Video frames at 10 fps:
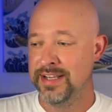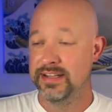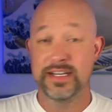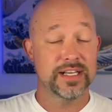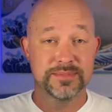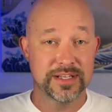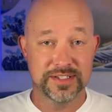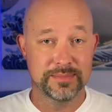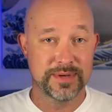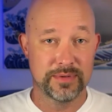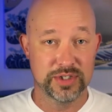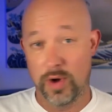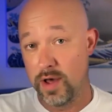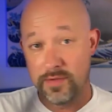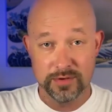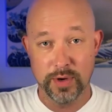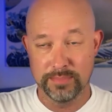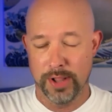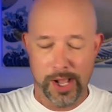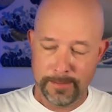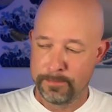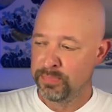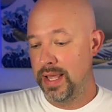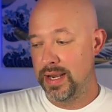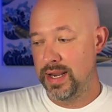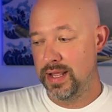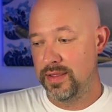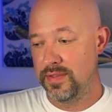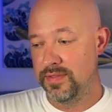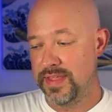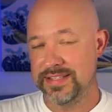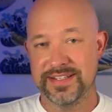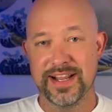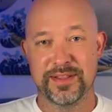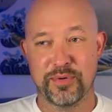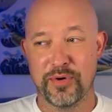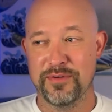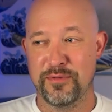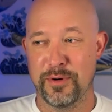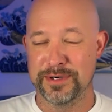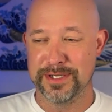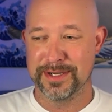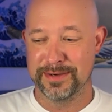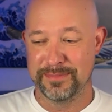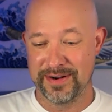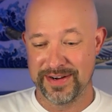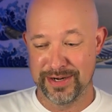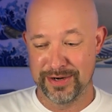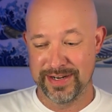And it comes out September 12th, quick plug. But that's not the point of what we're talking about here.